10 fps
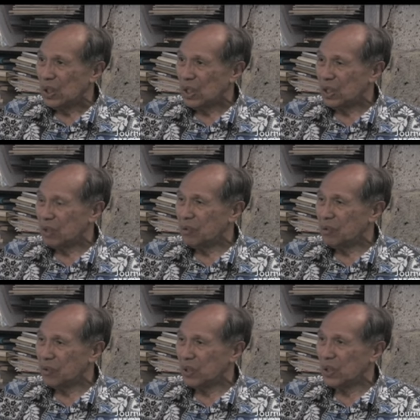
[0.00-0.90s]
And they were
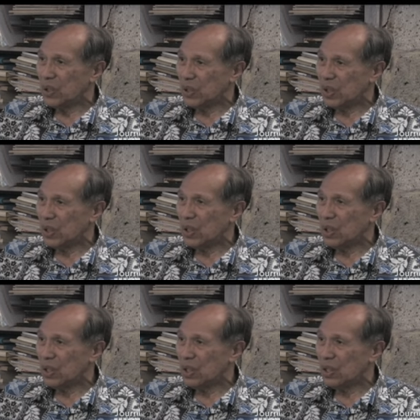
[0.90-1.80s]
married
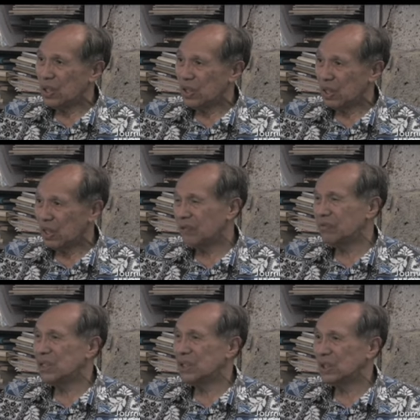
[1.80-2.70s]
and
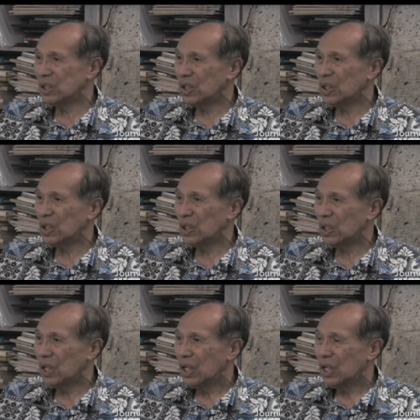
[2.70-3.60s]
lived in this little
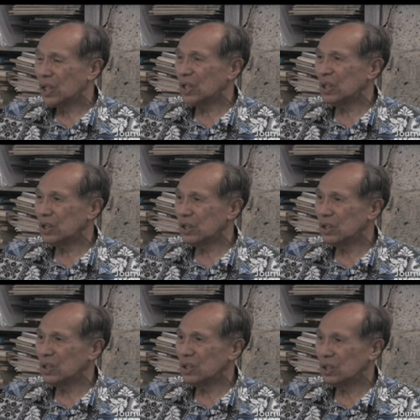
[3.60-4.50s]
cottage
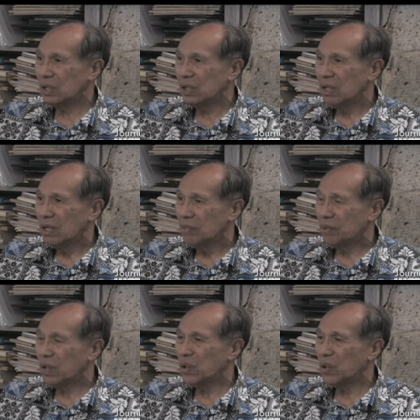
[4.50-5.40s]
on
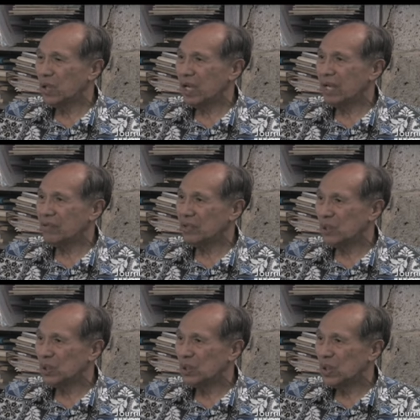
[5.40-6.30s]
Pahoa
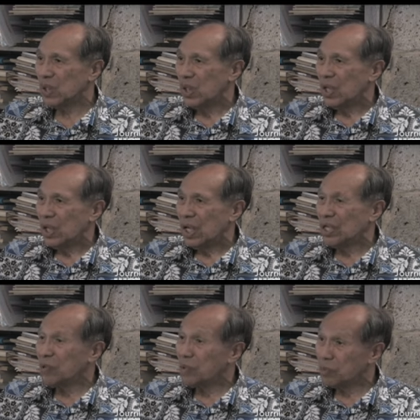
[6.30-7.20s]
Avenue.
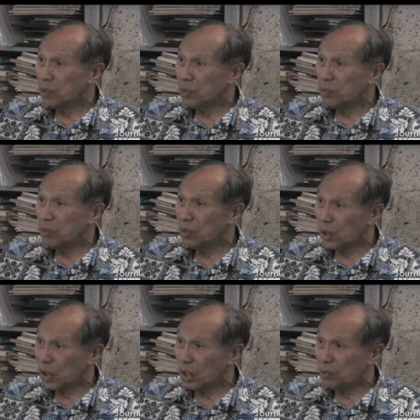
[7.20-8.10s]
And they were both
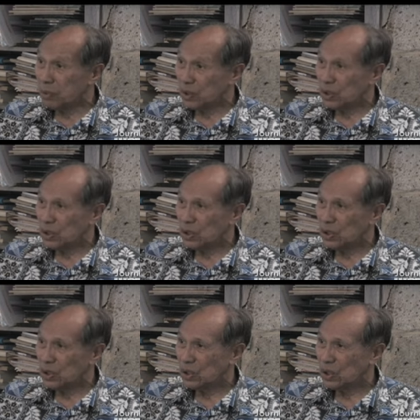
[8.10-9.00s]

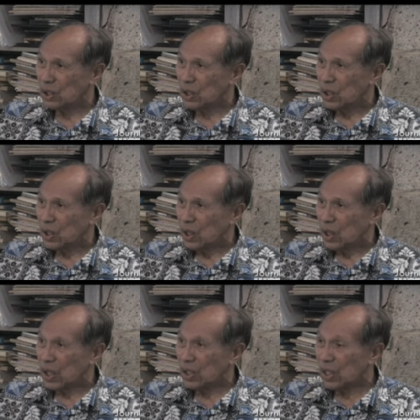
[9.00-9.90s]
bookkeepers oh.
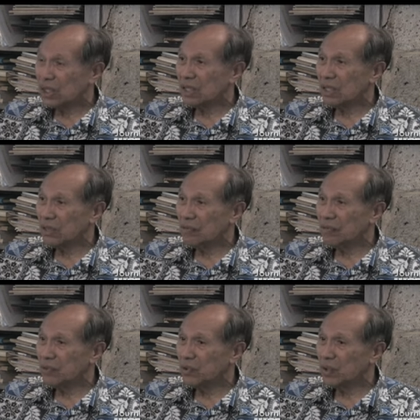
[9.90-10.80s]
at that time
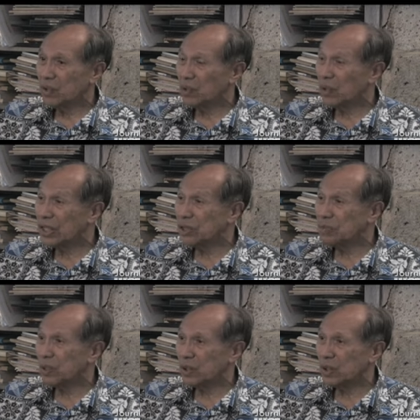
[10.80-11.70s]
for Grace
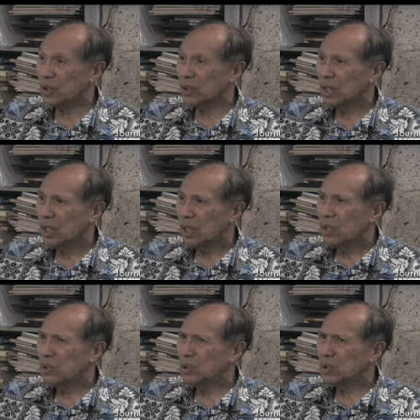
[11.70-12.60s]
Brothers,
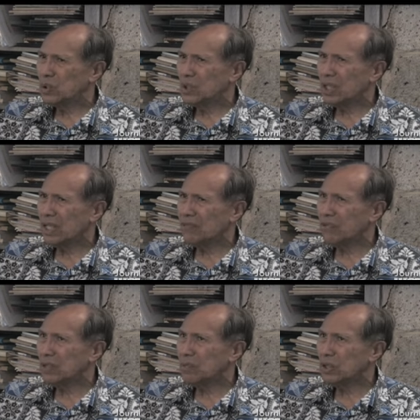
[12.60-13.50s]
which was a
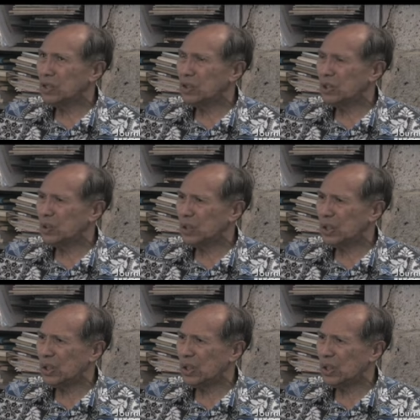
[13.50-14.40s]
heavy
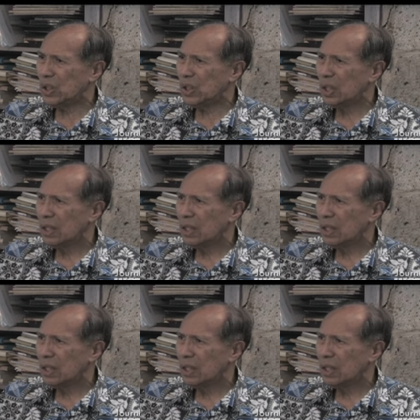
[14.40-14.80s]
machinery uh,